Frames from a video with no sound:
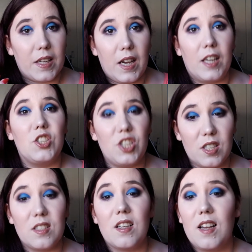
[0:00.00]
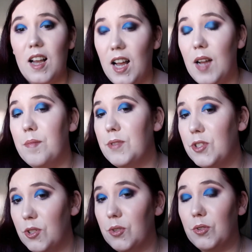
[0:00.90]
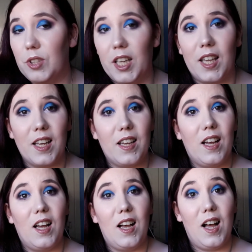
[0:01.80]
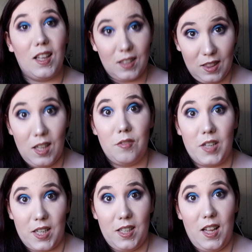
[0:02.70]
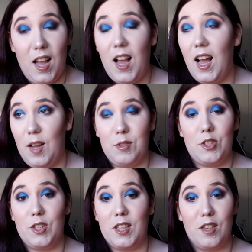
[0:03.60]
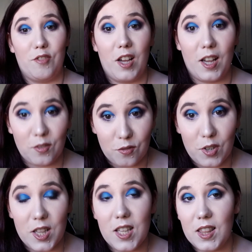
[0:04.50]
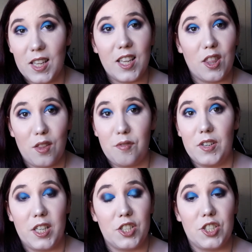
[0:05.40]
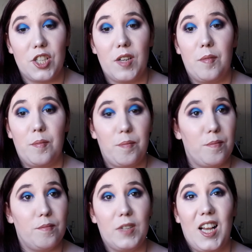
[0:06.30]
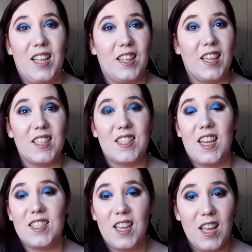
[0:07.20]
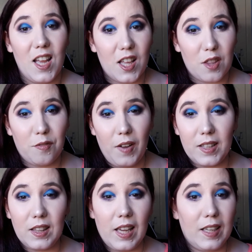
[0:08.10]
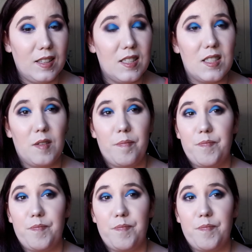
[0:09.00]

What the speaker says: I just absolutely love it. Absolutely love it. I really like the finish. And like I said, the fine lines,